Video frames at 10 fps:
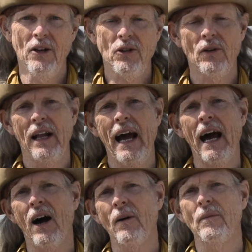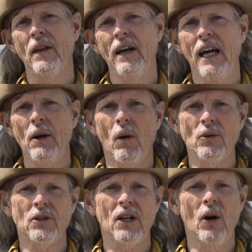So now he
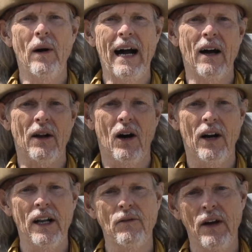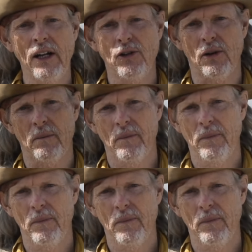wants to go out on an adventure.